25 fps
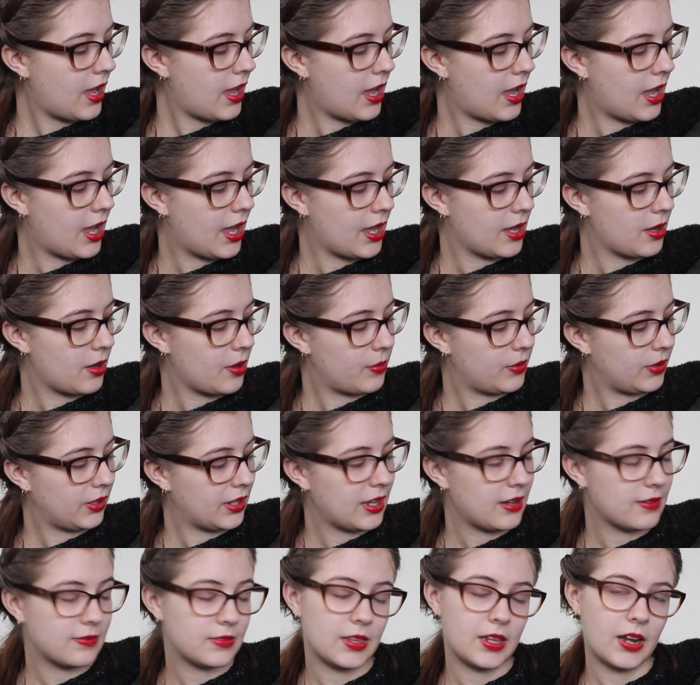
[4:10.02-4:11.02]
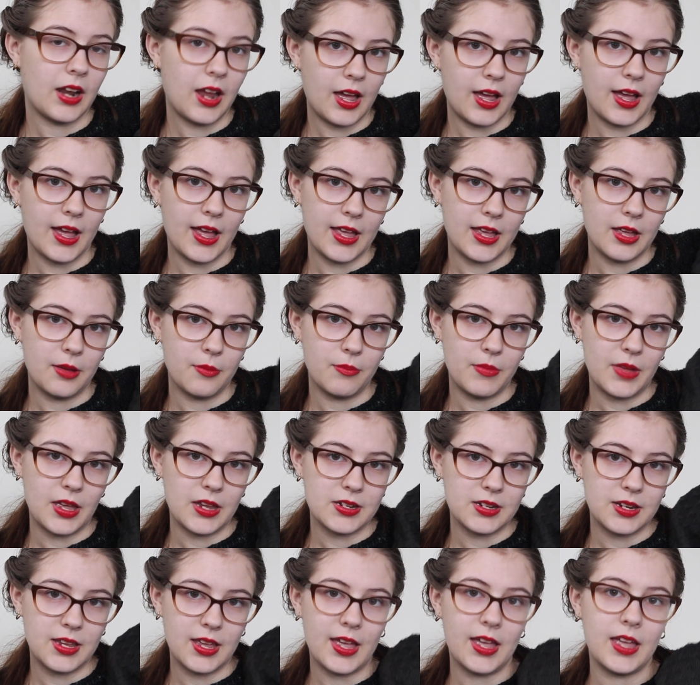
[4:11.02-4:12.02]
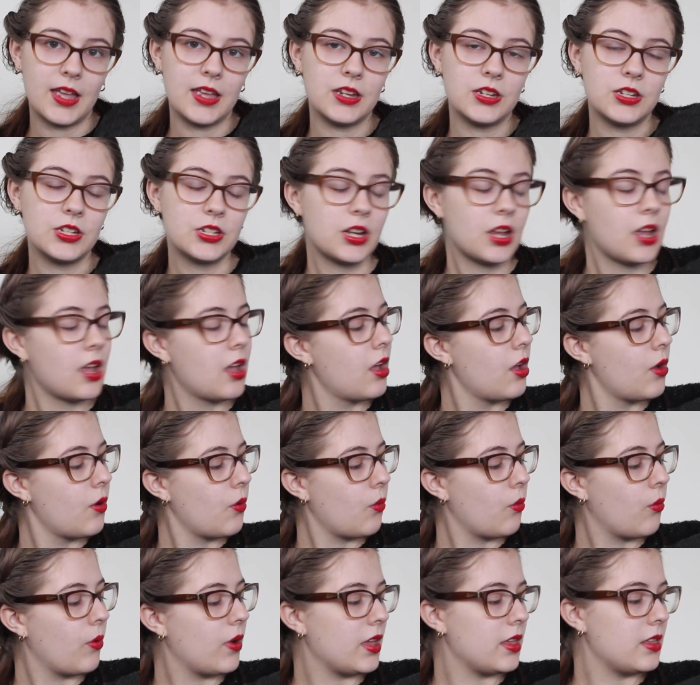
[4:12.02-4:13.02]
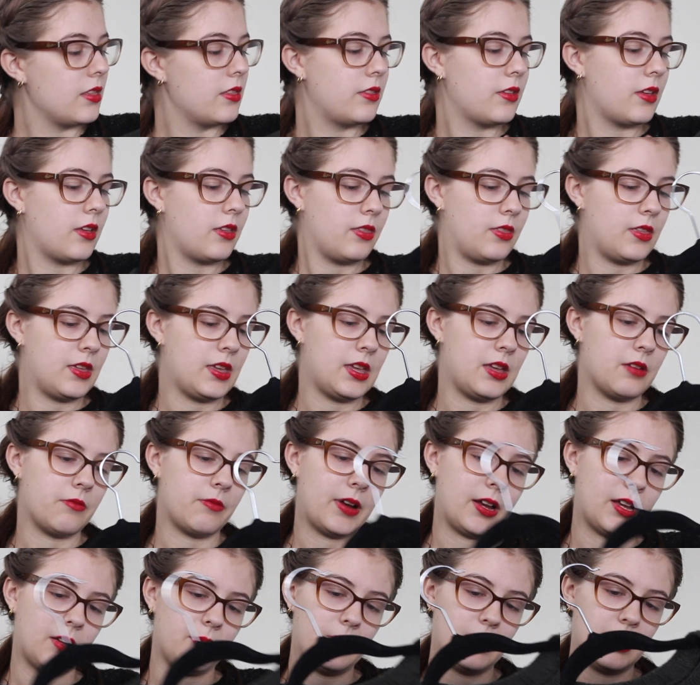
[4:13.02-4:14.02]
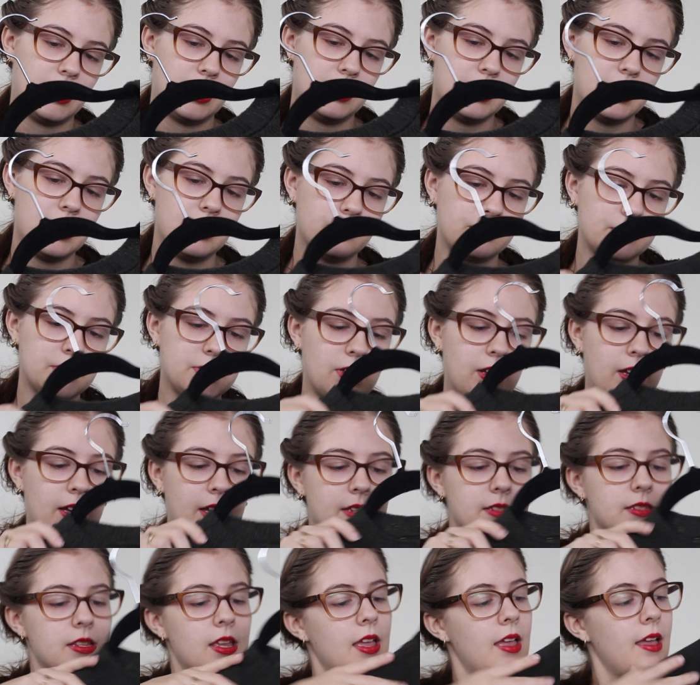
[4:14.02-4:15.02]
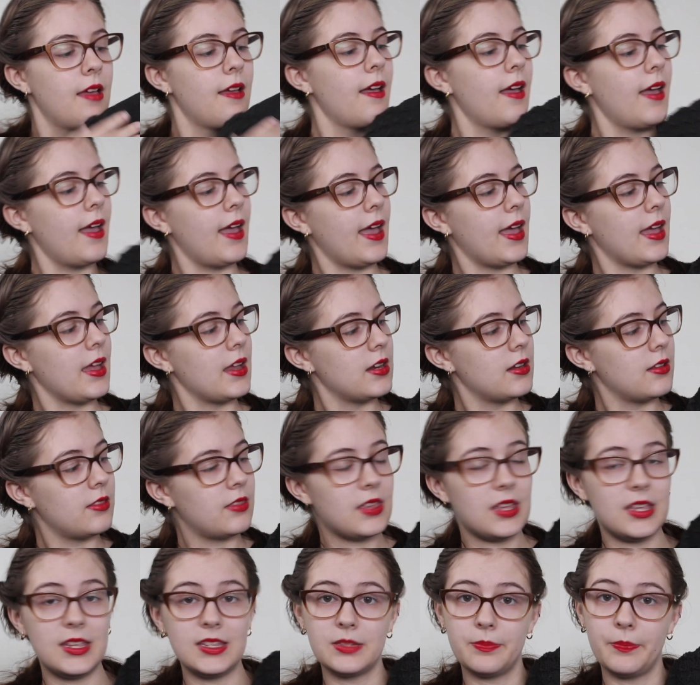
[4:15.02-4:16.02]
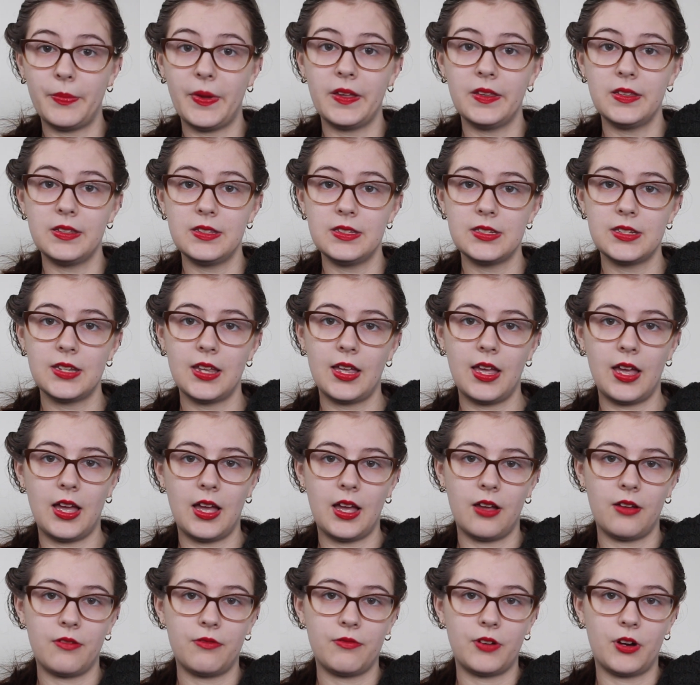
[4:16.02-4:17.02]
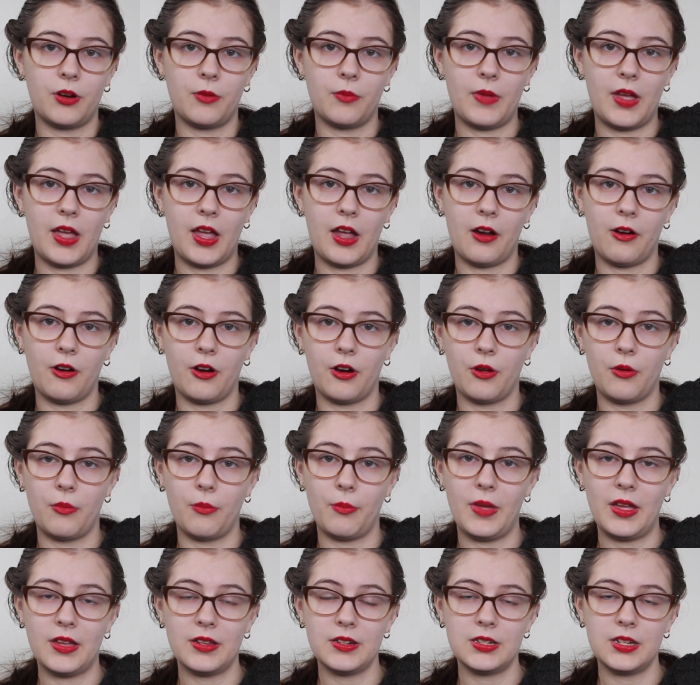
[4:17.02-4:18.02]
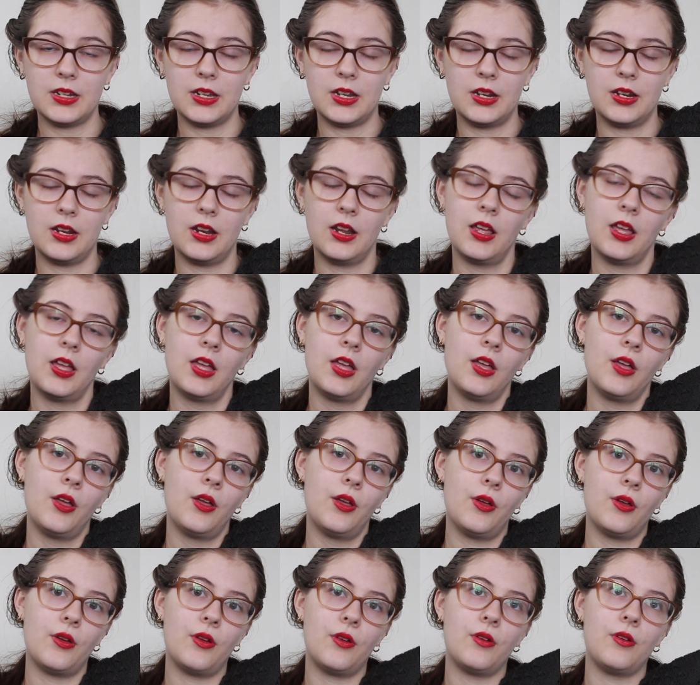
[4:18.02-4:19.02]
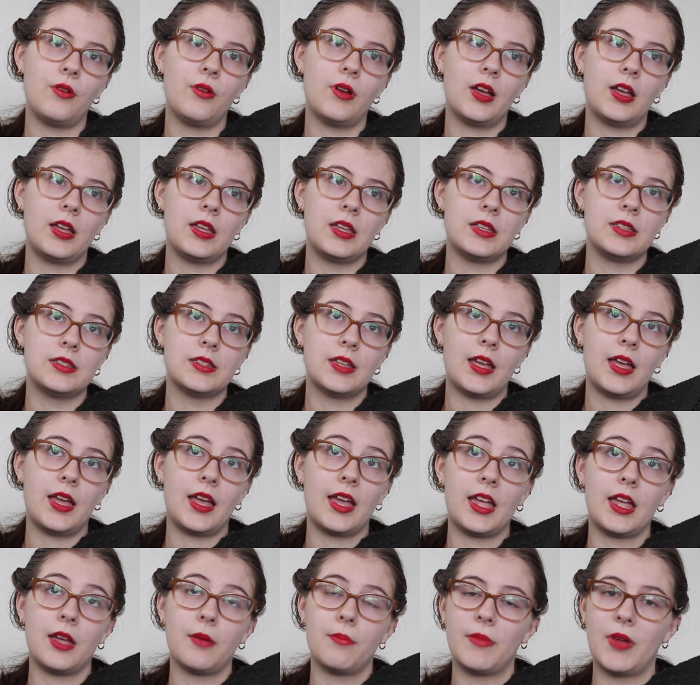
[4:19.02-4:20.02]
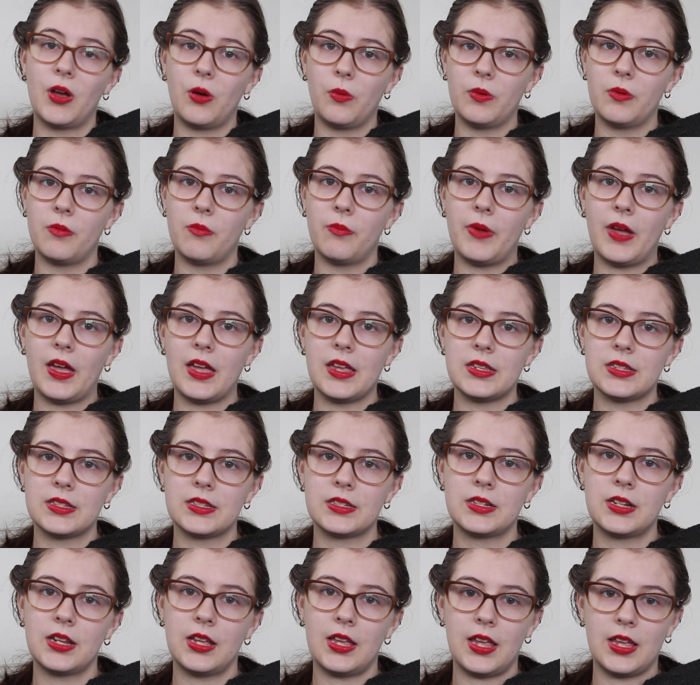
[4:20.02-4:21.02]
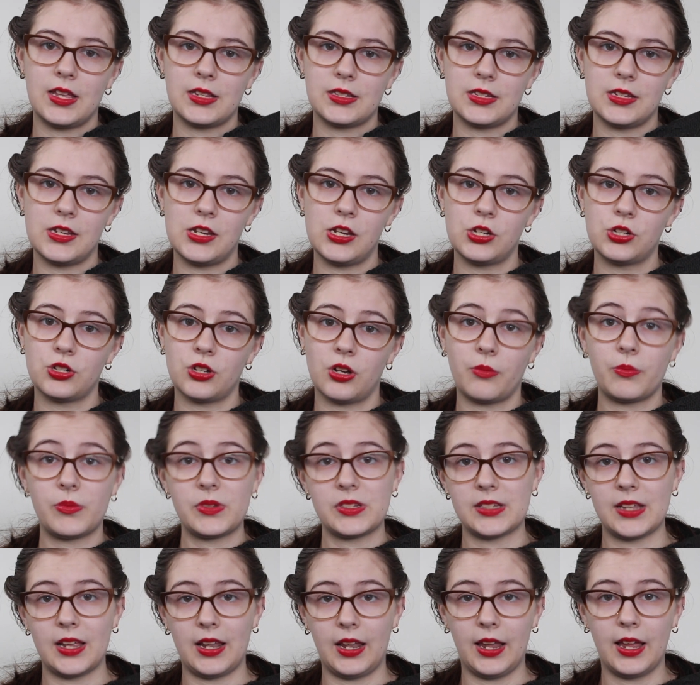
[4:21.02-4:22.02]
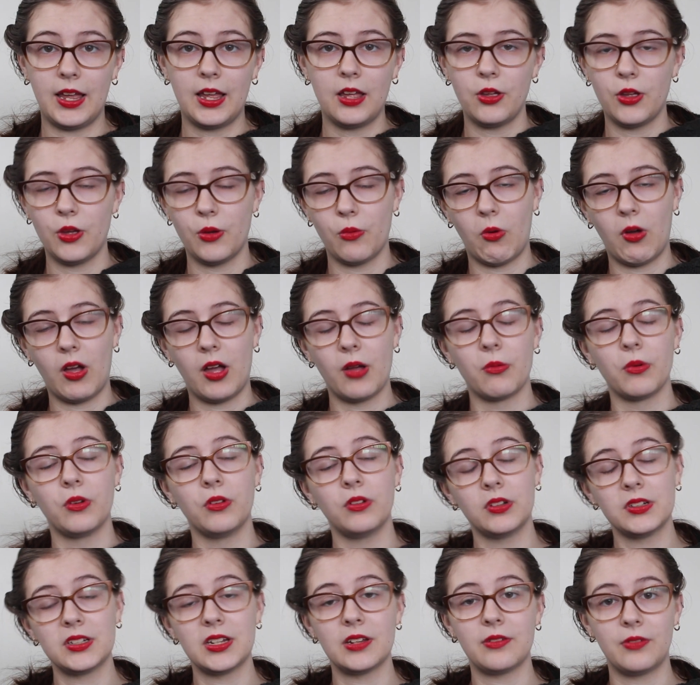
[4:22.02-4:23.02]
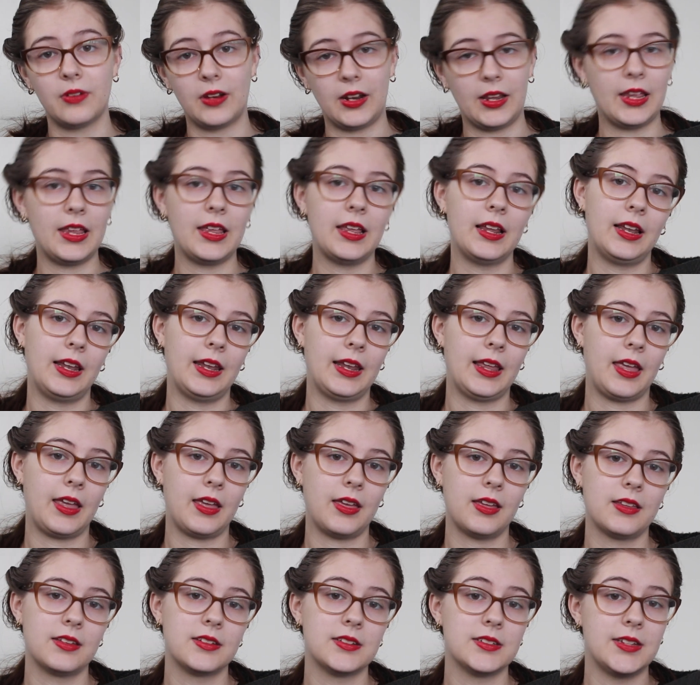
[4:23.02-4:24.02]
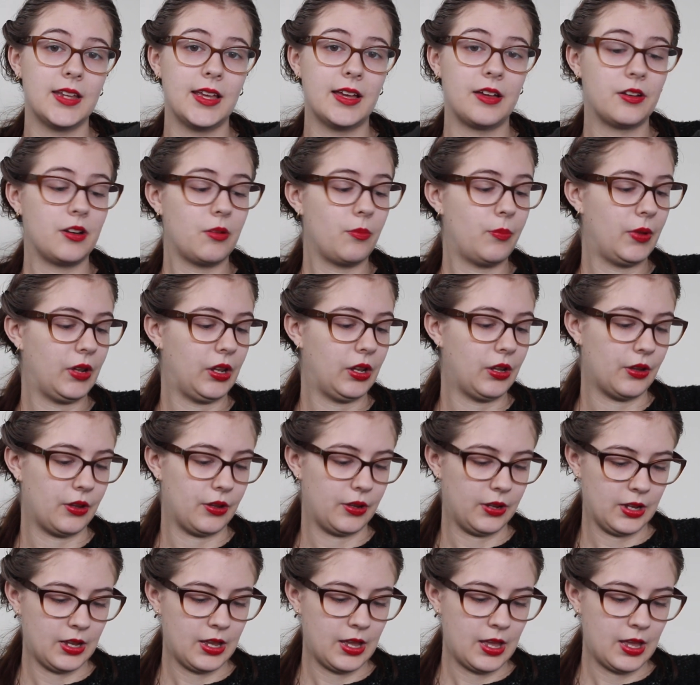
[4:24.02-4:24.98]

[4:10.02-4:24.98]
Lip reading: I believe that I met gauge with the recommended needle size, and these buttons are from Arrow Mountain, who is a Melbourne-based Etsy shop seller who I will definitely link down below.